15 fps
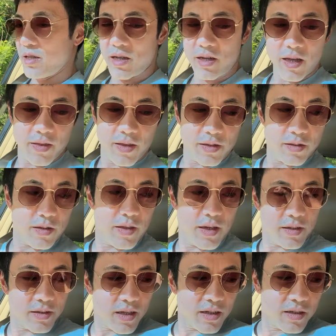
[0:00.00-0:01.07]
Again, these are
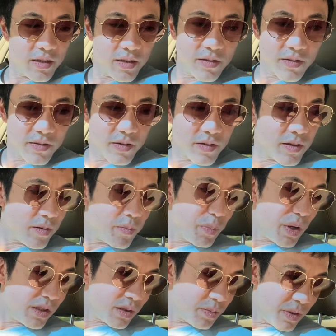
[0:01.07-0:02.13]
things that just
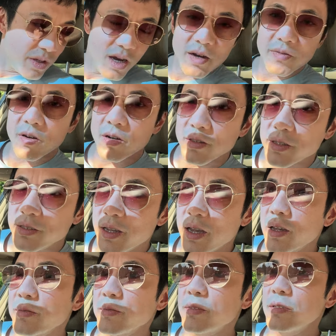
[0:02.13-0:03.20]
piss me off all the time.